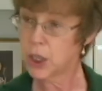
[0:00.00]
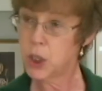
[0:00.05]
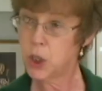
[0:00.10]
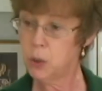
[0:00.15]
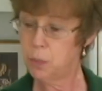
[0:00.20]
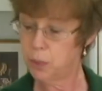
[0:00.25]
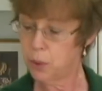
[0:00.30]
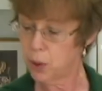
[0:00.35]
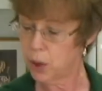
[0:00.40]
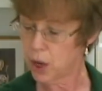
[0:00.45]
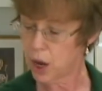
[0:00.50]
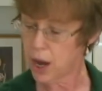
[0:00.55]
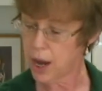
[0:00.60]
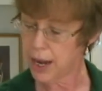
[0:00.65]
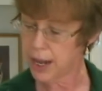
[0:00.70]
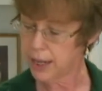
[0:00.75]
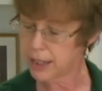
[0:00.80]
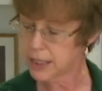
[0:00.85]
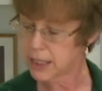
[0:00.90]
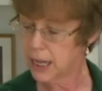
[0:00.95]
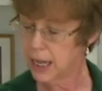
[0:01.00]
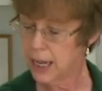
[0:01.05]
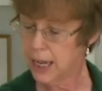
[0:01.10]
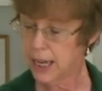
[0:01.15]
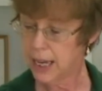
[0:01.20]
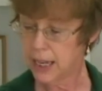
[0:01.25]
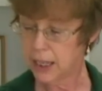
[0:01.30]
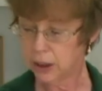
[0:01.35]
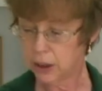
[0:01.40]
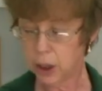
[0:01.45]
that you put on it.
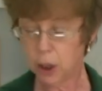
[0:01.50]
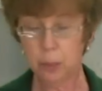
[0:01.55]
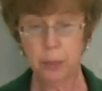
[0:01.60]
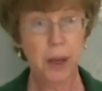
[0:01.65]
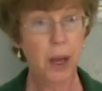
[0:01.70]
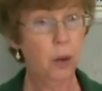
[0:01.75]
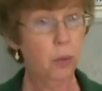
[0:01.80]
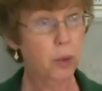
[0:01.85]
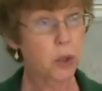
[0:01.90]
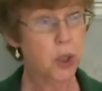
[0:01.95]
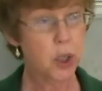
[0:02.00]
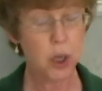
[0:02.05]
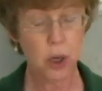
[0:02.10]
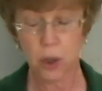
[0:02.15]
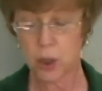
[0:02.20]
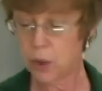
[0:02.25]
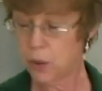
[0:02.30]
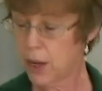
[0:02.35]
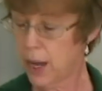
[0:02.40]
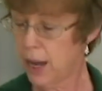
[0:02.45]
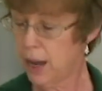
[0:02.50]
In a little bit, we'll show you